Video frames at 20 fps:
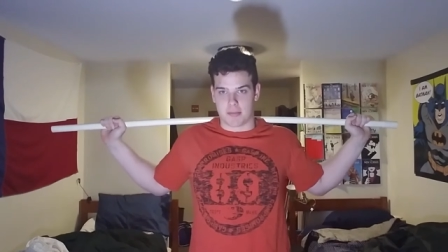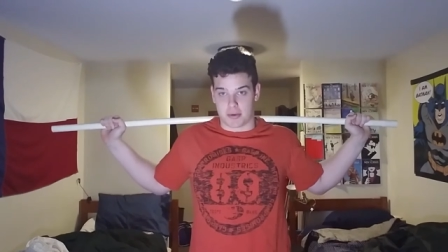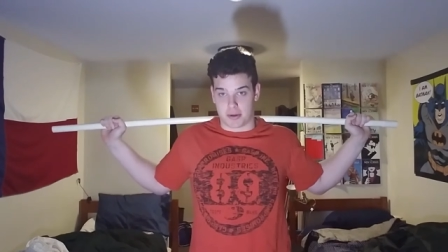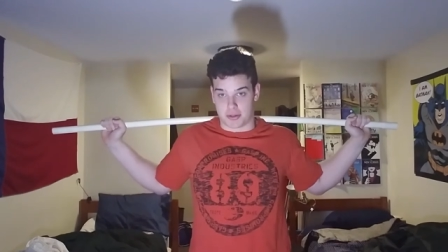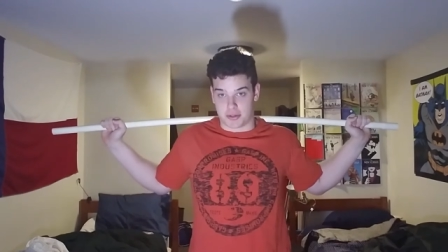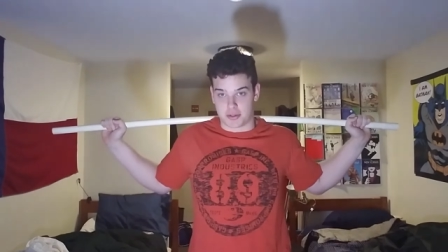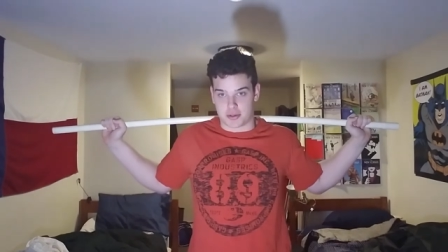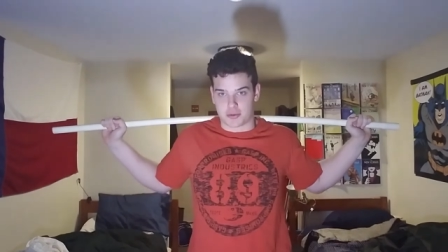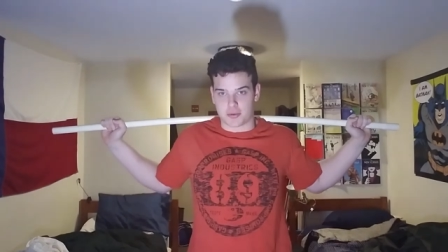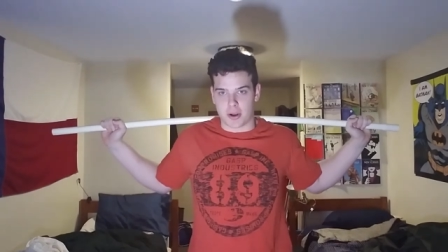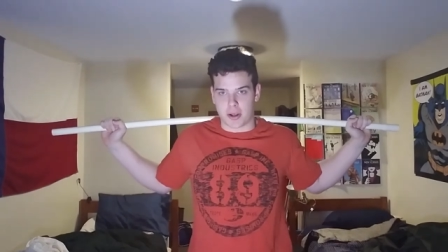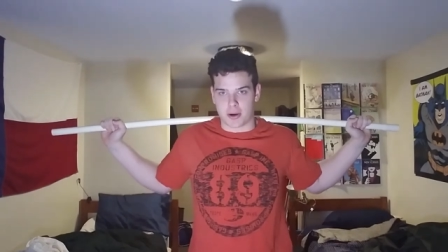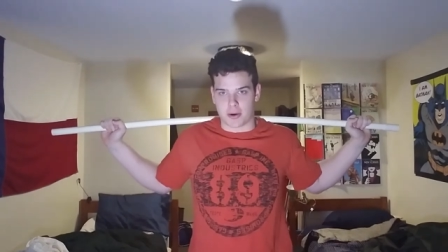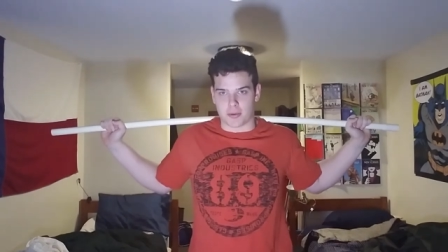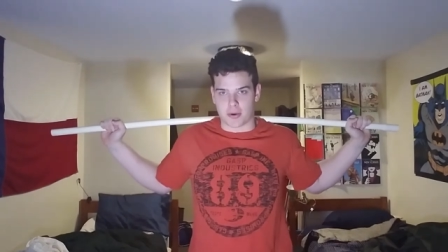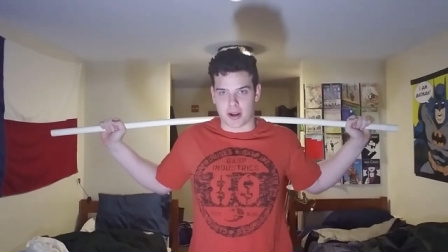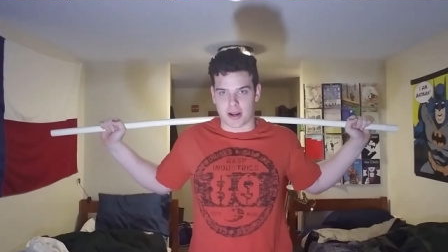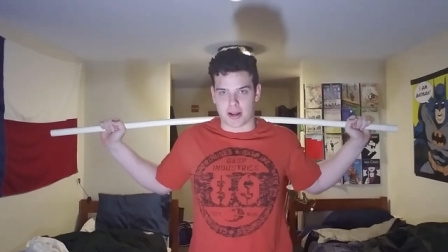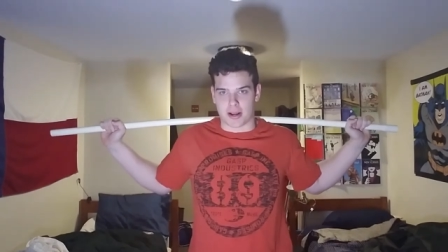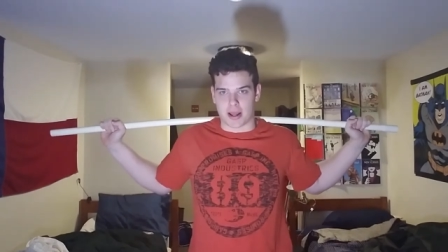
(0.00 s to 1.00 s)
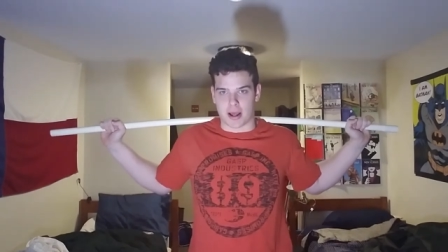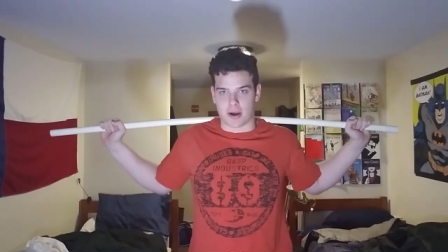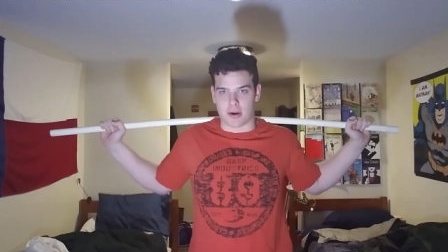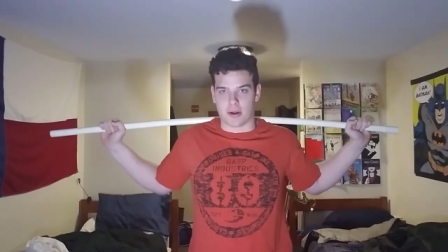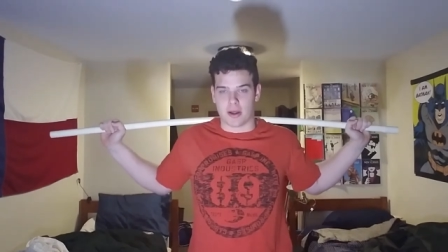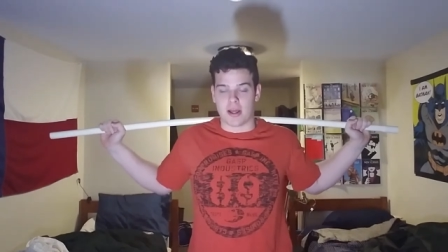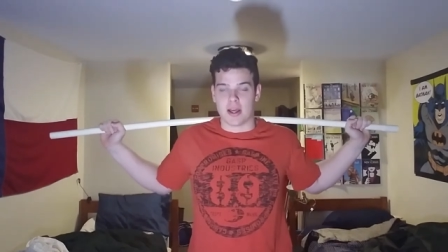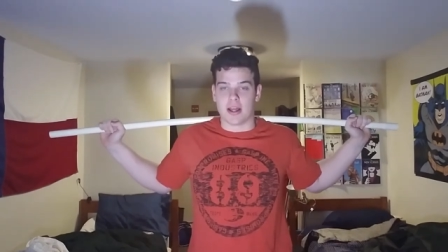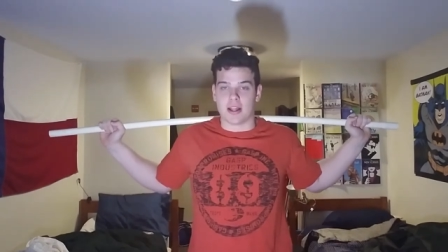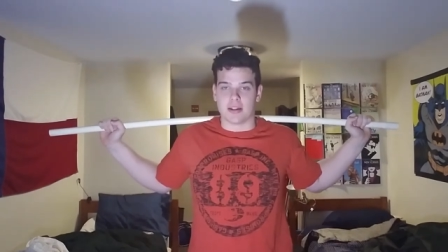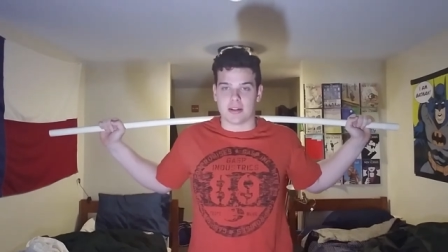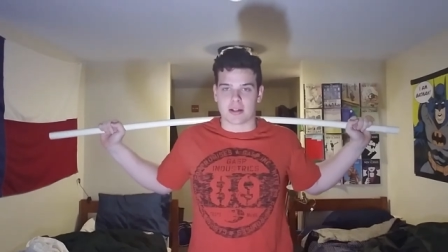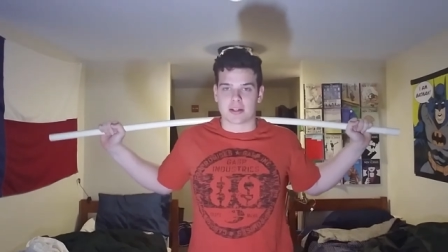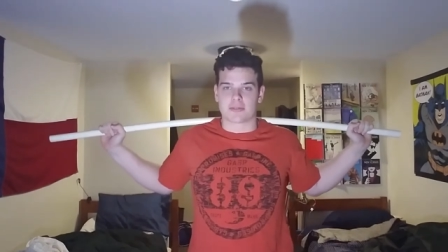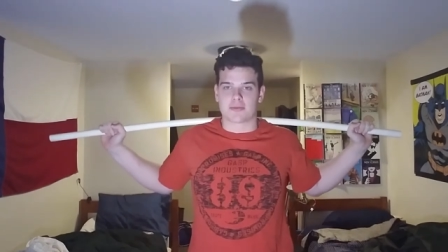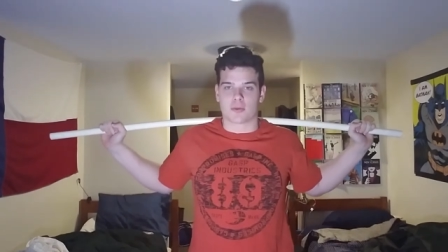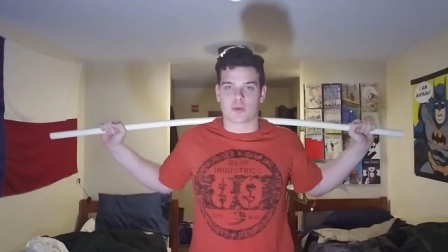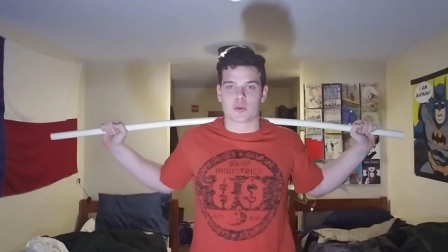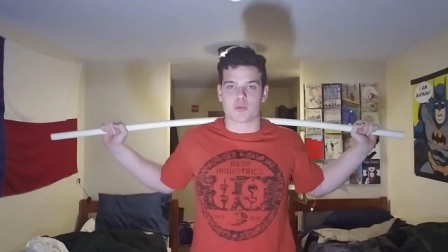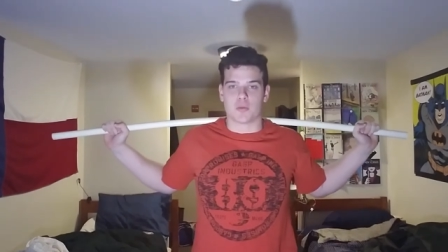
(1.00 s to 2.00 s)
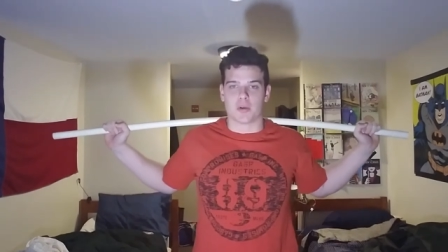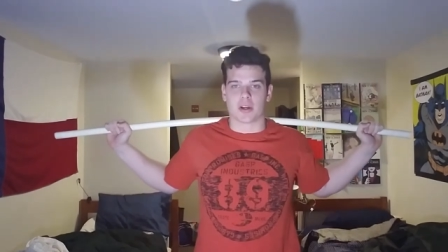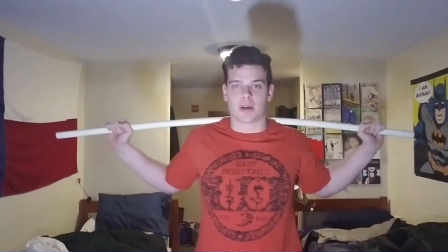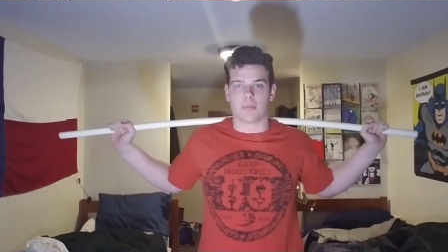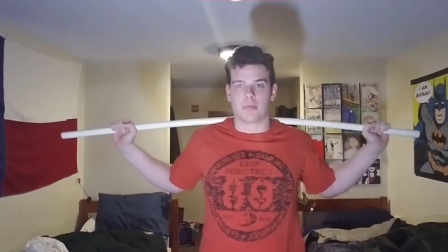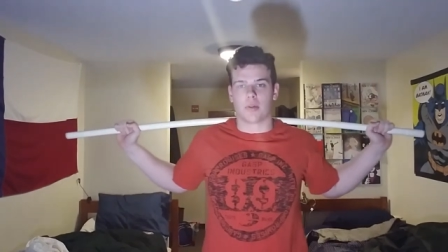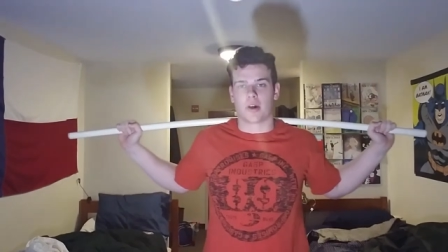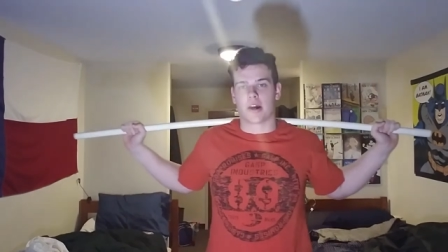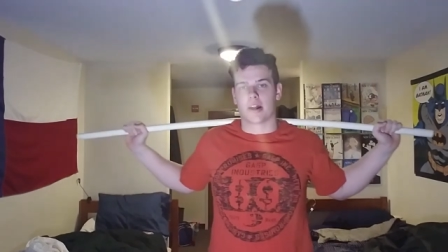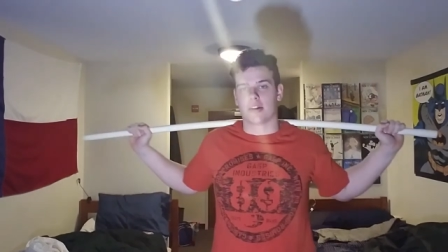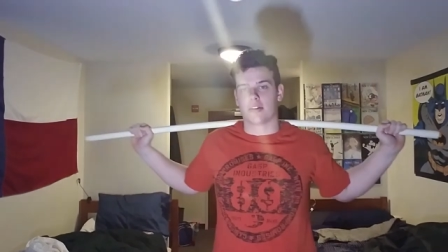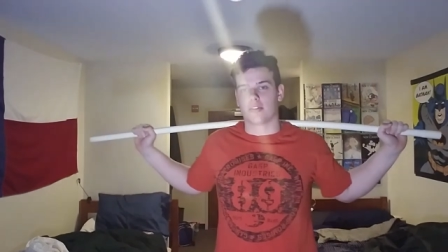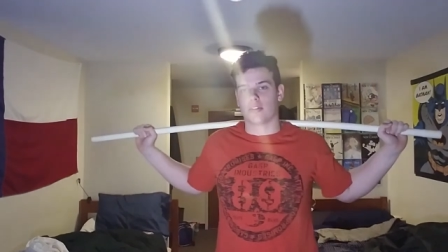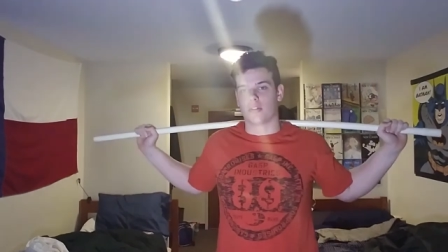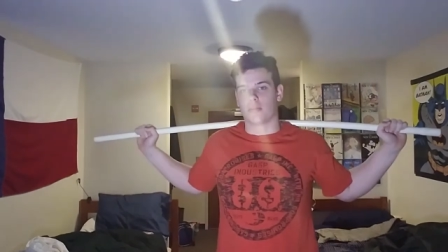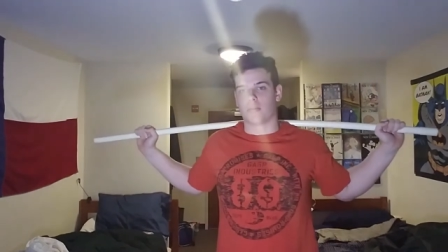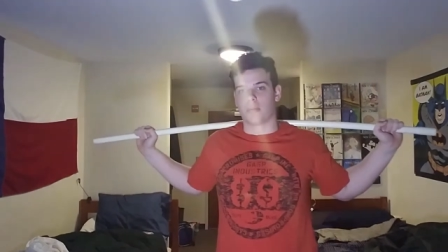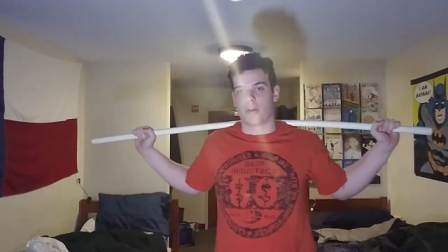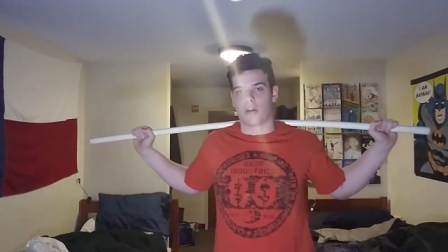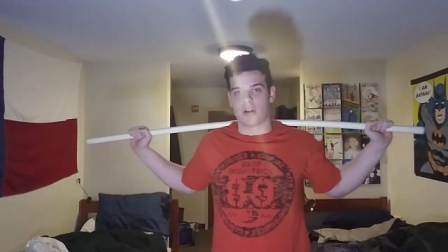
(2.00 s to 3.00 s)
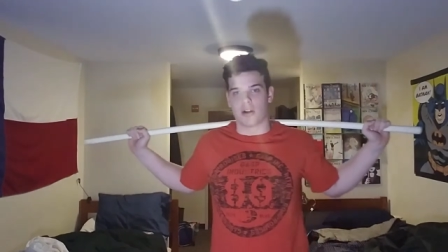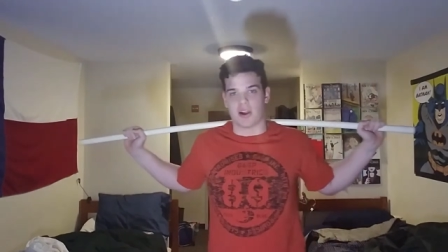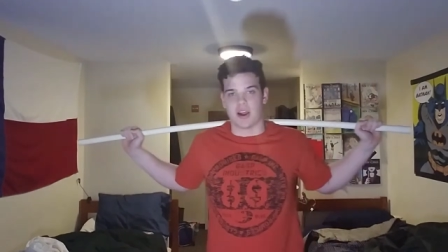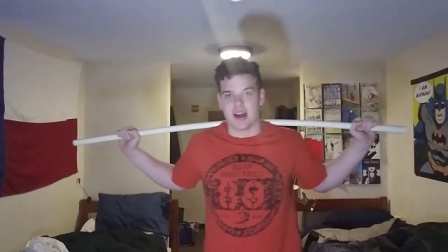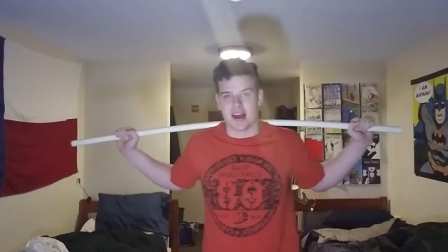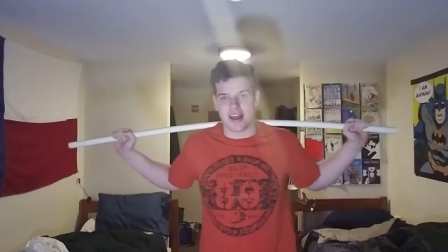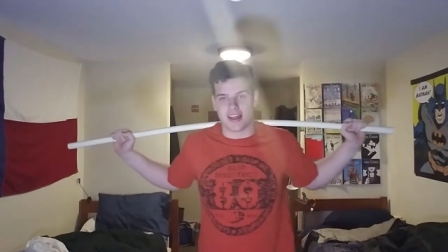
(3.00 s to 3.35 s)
but it's straighter right now. Less force being applied to the bar,